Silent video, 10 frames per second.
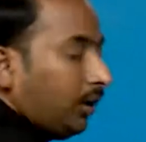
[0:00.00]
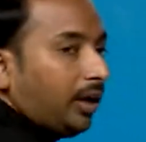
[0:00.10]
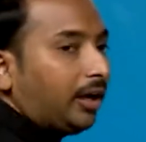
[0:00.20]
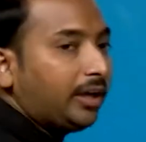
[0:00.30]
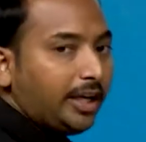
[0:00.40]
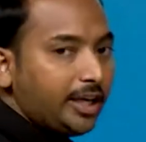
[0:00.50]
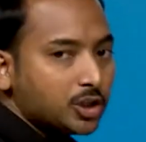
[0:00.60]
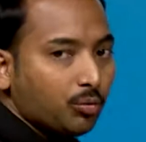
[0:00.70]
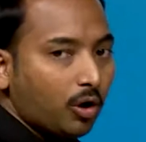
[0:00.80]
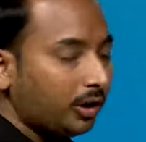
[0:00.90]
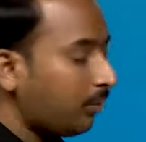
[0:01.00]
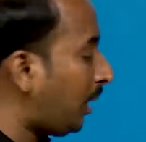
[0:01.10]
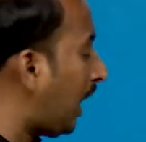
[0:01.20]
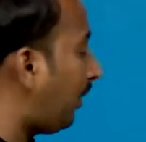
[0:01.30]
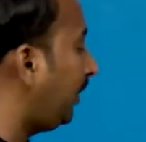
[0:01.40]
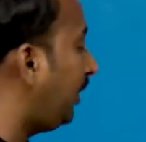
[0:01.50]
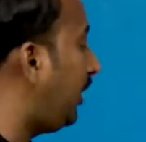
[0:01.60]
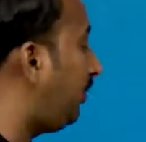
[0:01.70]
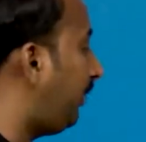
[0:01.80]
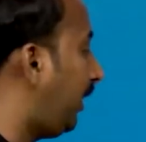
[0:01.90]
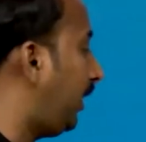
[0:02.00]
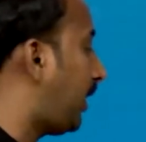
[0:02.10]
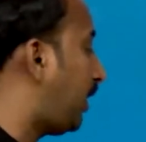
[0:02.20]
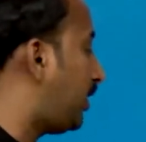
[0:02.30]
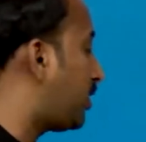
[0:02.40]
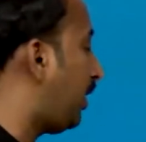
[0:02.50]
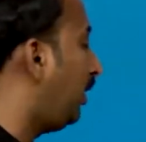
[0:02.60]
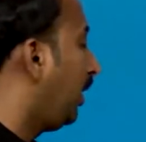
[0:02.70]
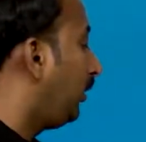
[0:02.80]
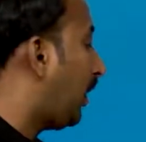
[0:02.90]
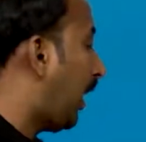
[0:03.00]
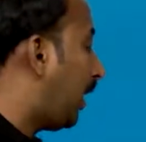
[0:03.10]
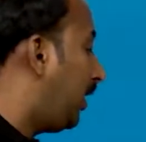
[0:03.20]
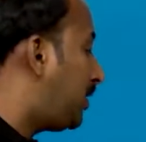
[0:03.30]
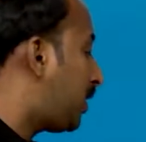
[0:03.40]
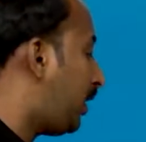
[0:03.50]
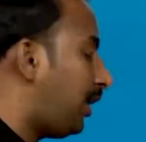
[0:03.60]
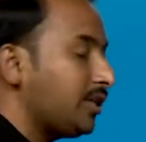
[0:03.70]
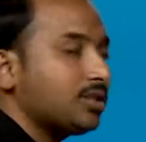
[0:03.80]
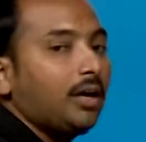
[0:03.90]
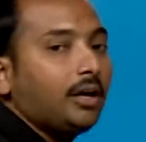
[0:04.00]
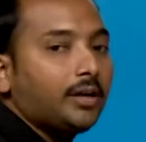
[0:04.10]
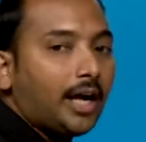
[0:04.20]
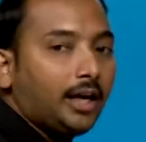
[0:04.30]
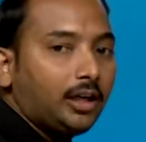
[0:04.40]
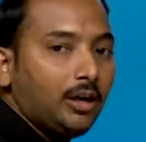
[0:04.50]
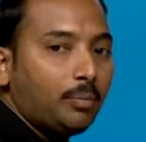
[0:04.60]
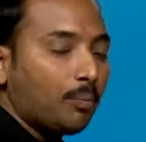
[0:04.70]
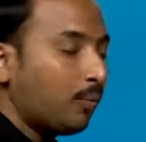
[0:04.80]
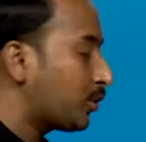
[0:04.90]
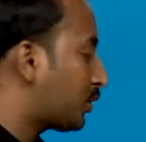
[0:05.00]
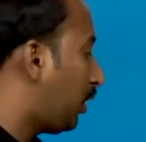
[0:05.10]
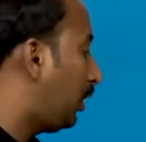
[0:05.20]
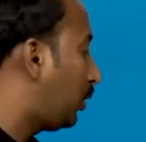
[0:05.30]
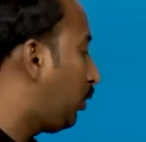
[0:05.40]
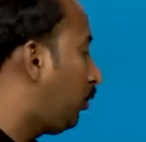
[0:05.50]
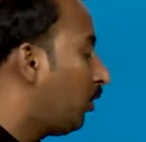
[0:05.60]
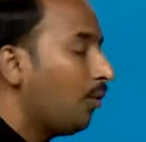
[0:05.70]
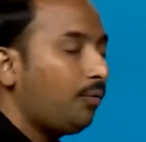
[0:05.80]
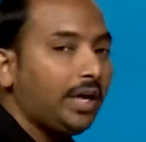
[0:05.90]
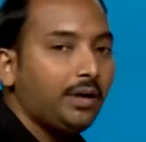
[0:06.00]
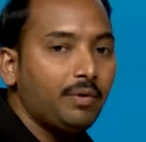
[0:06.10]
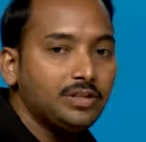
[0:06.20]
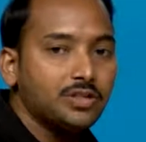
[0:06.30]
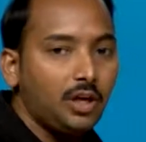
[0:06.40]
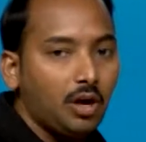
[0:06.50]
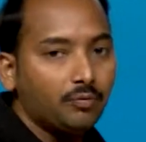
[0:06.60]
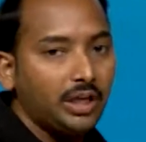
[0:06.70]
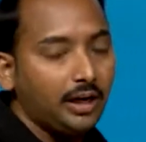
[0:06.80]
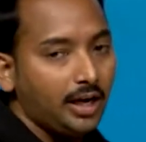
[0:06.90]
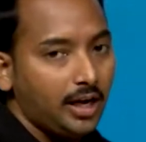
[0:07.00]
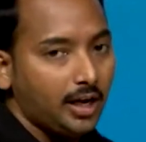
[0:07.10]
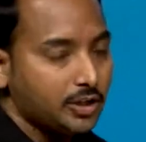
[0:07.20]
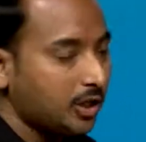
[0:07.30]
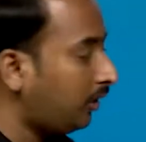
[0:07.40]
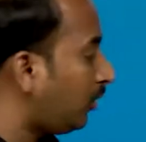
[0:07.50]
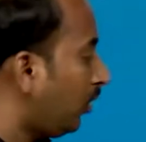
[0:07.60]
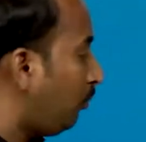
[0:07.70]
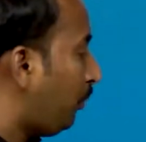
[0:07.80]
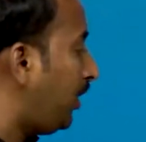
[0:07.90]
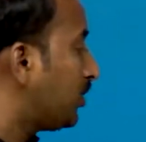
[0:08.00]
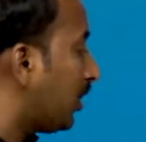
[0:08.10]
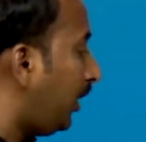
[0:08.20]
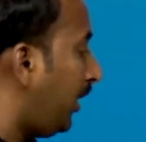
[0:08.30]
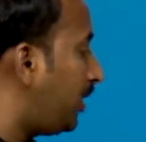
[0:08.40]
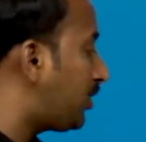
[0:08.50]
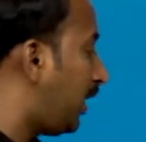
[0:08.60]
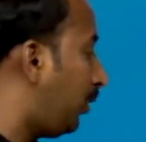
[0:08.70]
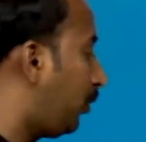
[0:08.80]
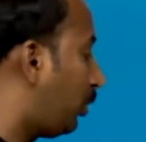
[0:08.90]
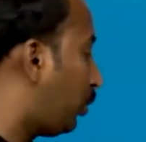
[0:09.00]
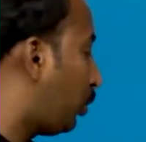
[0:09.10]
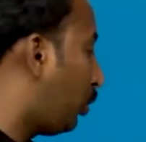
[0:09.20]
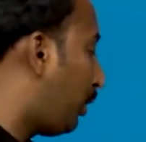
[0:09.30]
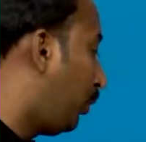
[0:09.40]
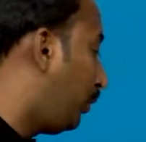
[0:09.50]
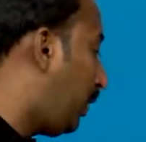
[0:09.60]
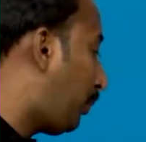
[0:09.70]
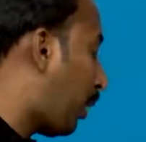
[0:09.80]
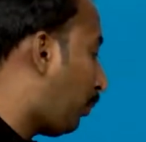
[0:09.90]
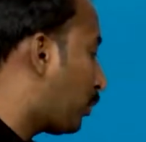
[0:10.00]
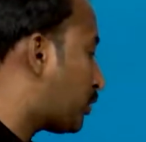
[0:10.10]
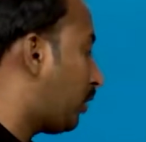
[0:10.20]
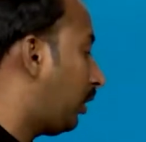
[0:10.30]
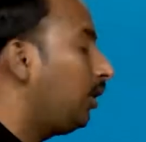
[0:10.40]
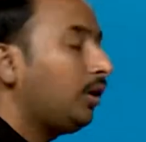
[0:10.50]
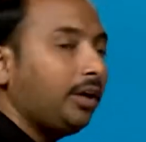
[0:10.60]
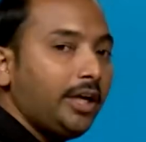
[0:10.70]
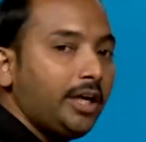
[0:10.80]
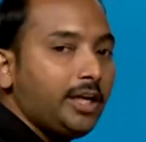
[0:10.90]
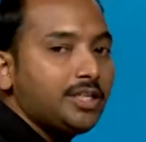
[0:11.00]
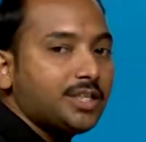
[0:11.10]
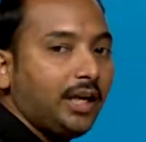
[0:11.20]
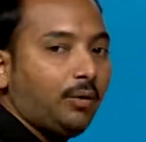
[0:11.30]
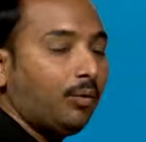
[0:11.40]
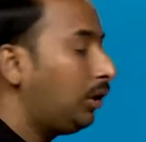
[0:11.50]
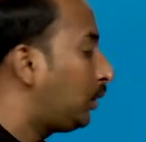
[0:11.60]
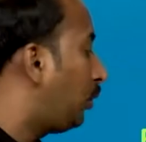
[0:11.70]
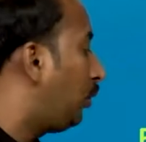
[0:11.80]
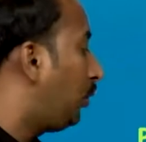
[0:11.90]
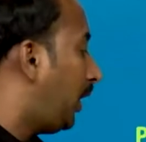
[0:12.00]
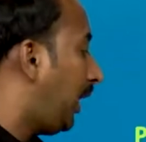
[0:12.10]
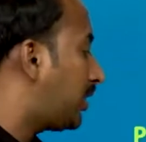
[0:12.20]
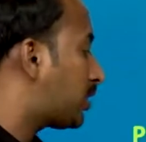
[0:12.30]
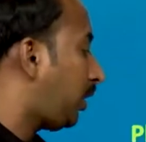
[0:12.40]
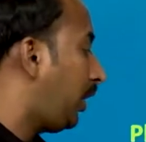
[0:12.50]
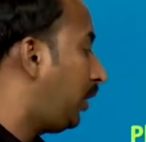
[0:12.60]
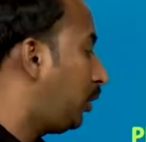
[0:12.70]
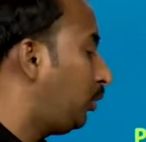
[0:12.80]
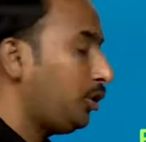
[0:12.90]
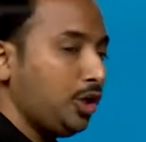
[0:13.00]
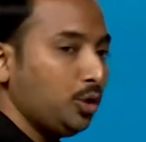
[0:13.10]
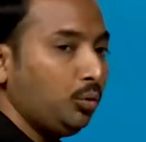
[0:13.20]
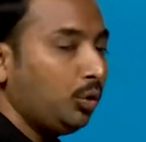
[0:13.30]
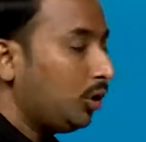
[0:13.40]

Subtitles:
And each quantum having the definite energy, the energy is directly proportional to frequency of the radiation. Means E is equal to remove the proportional, E is equal to h into nu.